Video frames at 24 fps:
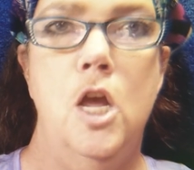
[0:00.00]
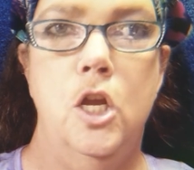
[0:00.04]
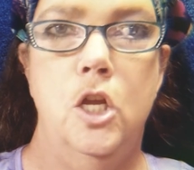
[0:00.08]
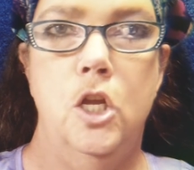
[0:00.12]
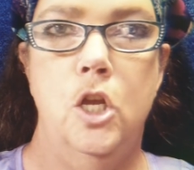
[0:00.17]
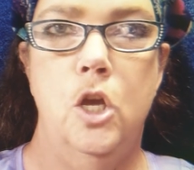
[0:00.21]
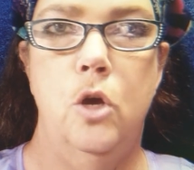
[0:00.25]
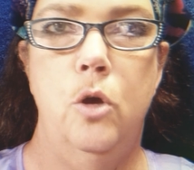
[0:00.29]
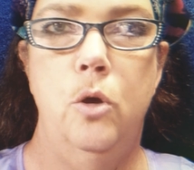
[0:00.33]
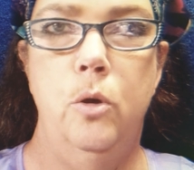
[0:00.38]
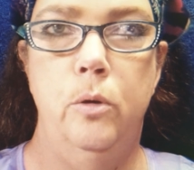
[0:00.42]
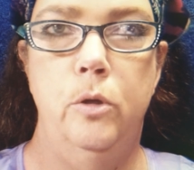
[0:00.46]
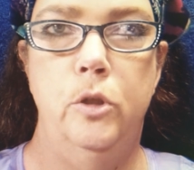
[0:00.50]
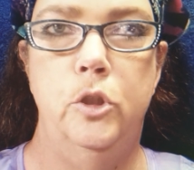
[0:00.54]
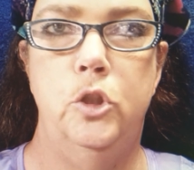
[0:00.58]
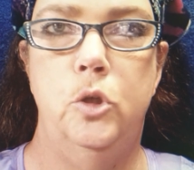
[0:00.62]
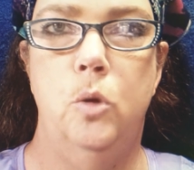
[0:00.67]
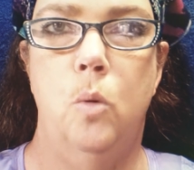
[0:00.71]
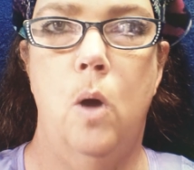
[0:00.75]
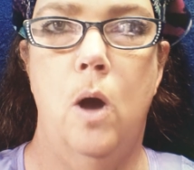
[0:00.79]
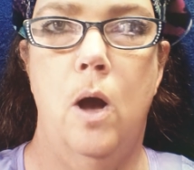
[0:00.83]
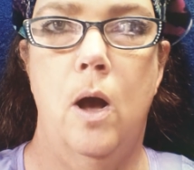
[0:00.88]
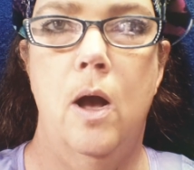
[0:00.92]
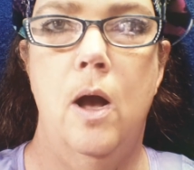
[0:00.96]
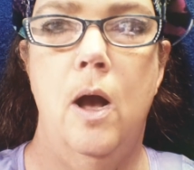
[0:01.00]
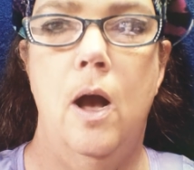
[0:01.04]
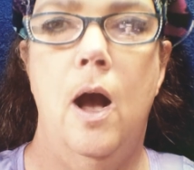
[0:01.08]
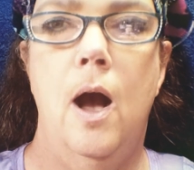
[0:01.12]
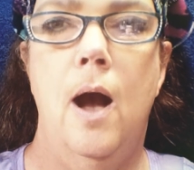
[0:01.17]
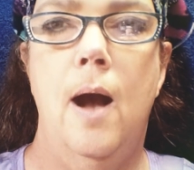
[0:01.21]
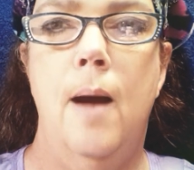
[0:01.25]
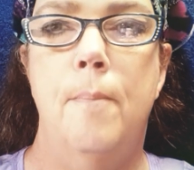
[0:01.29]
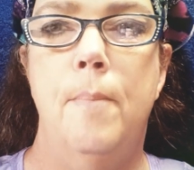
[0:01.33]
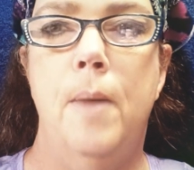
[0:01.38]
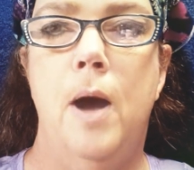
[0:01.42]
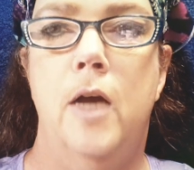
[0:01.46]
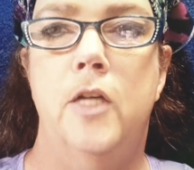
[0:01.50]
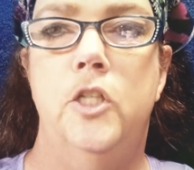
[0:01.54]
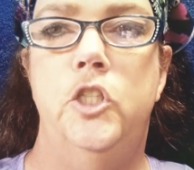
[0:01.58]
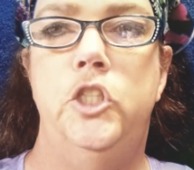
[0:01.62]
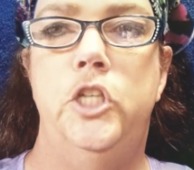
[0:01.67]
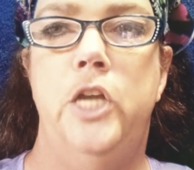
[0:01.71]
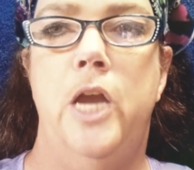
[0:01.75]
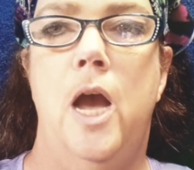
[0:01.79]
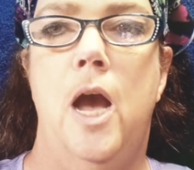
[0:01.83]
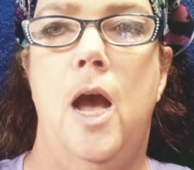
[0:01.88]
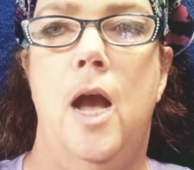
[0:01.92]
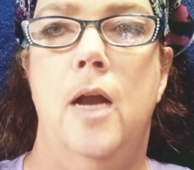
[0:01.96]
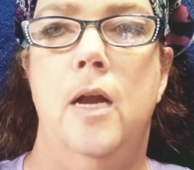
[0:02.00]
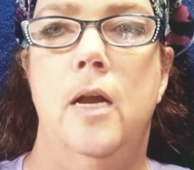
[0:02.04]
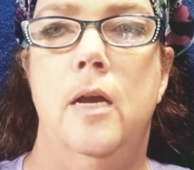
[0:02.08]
Yahushua HaMashiach.